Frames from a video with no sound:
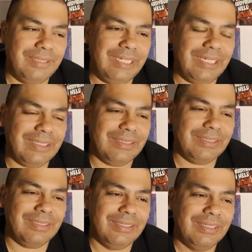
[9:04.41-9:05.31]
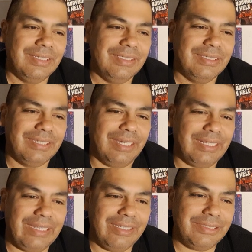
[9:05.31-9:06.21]
yeah, Sky
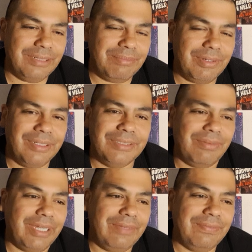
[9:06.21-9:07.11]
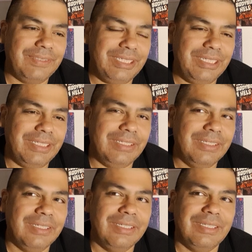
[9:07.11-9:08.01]
Larry Dunbar, his wife Jean,
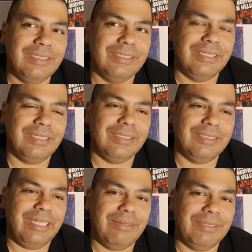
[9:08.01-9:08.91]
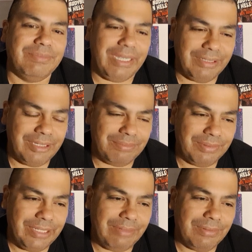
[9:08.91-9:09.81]
his his neighbor, his married couple
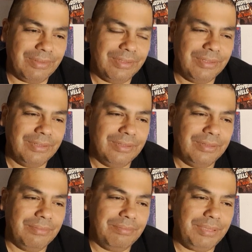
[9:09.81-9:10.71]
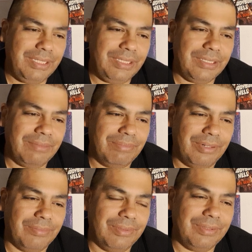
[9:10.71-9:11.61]
neighbor Pete and
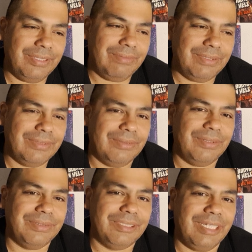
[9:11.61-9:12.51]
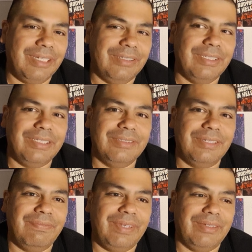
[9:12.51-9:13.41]
Barbara, they went to a ghost town. They
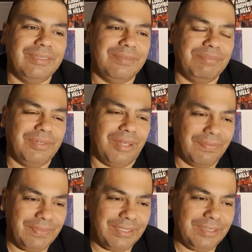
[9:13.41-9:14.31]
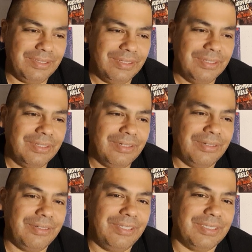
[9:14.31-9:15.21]
they found a coffin
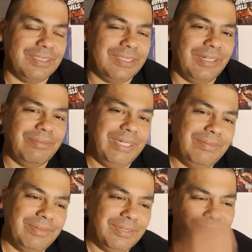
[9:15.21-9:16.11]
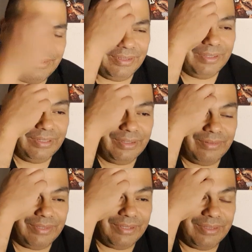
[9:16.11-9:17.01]
underneath the stairway with
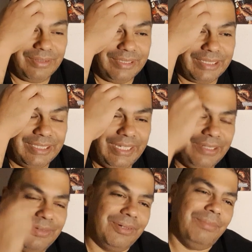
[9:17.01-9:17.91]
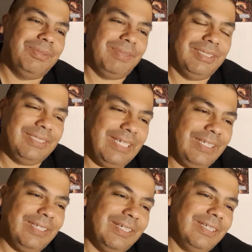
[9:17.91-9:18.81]
with the desiccated corpse with the
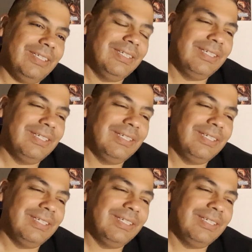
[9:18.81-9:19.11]
stake in it.